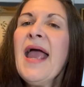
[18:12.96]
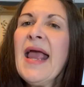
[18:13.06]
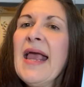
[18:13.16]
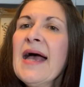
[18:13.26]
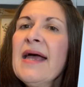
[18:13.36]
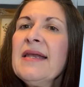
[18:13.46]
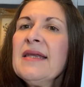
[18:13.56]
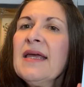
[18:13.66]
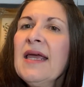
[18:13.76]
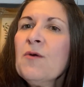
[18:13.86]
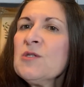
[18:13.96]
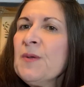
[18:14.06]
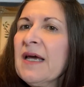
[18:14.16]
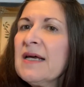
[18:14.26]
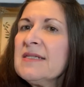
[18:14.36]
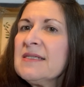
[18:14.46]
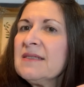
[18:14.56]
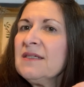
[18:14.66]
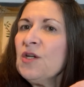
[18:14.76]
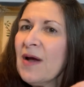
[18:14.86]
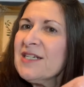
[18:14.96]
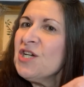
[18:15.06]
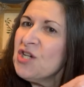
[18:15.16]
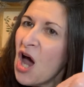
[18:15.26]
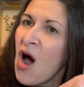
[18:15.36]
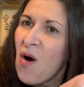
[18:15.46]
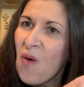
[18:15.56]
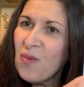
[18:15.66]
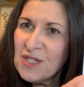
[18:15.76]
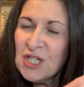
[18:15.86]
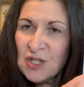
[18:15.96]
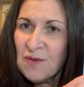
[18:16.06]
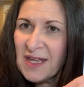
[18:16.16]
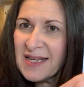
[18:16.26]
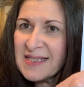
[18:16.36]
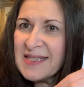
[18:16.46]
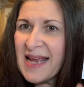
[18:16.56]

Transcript: And it was because, you know, I didn't know to do this.